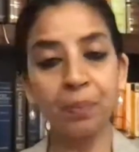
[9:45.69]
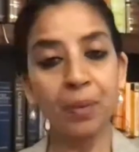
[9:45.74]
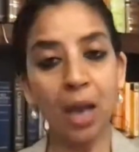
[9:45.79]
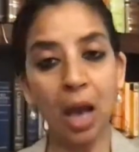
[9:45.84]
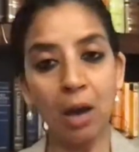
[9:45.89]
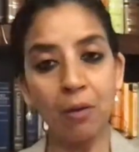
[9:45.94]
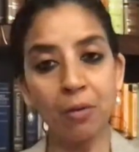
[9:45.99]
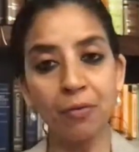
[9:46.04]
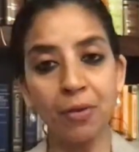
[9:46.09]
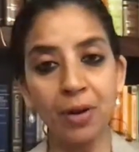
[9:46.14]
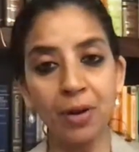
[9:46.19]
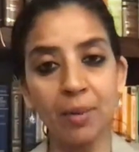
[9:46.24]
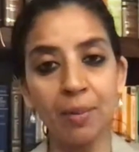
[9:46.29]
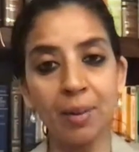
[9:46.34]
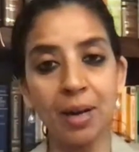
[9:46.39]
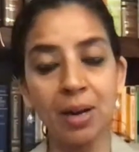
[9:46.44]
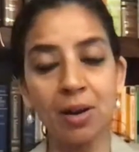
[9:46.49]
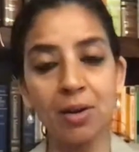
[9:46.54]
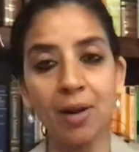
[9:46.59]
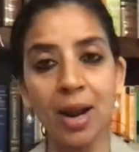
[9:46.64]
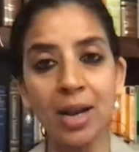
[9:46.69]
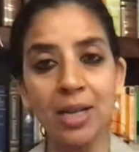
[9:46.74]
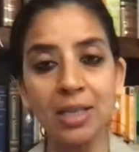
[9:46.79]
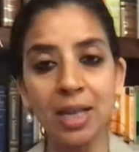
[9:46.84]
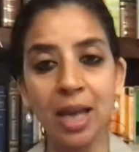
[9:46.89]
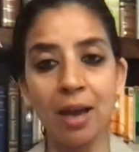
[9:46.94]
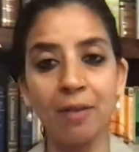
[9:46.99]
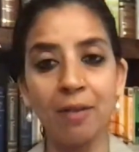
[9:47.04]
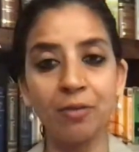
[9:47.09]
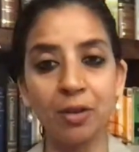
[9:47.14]
our fundamental rights
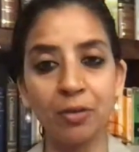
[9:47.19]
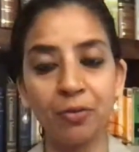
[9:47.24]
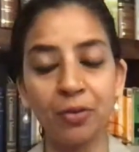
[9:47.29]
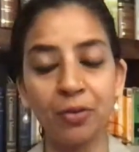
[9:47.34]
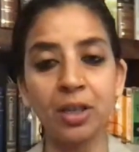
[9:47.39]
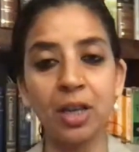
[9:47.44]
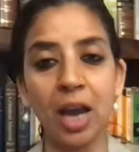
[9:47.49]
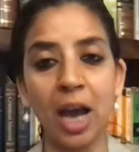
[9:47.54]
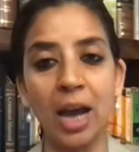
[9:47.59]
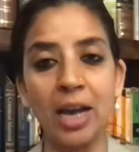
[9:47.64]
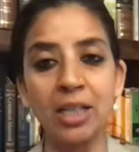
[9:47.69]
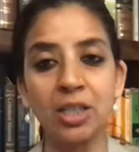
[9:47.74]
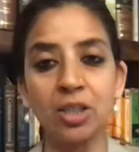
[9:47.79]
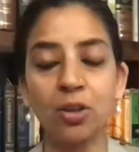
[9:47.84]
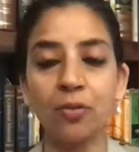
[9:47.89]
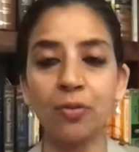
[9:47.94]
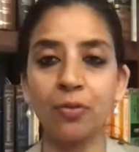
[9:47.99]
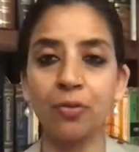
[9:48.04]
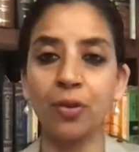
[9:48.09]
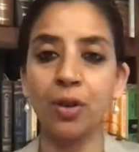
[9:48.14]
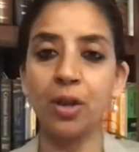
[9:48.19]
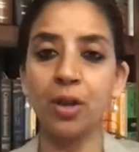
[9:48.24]
have different kinds of